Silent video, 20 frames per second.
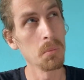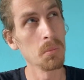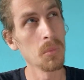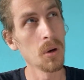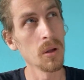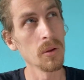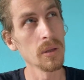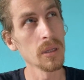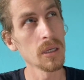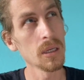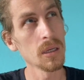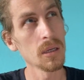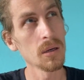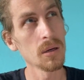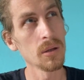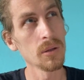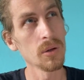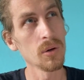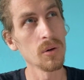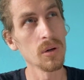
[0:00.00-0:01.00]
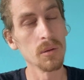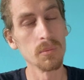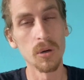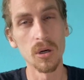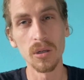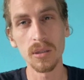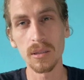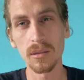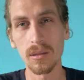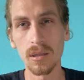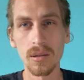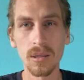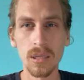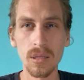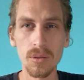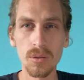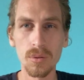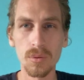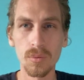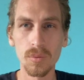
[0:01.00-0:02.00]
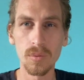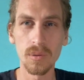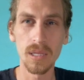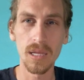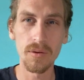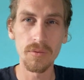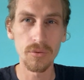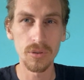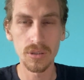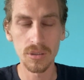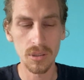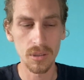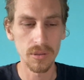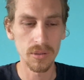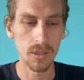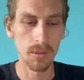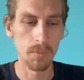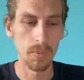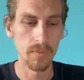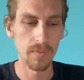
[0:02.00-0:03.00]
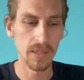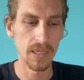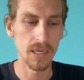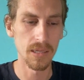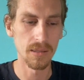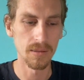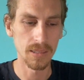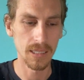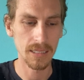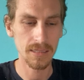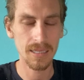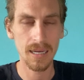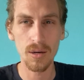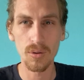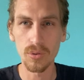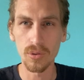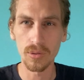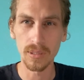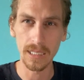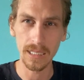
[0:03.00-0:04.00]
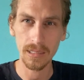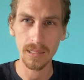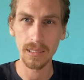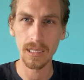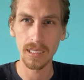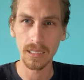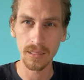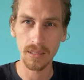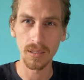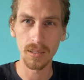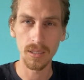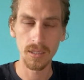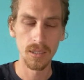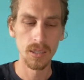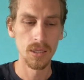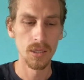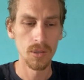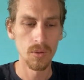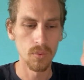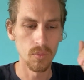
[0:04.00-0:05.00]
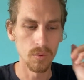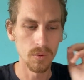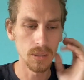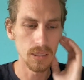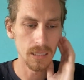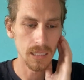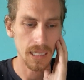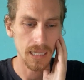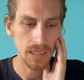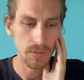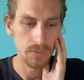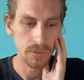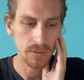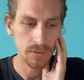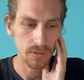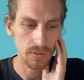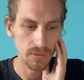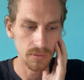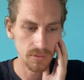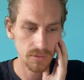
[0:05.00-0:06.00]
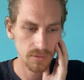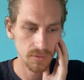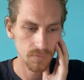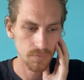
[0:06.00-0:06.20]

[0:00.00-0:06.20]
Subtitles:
on the oil market, and then you leverage on top of that, and that's how you get like the really high returns.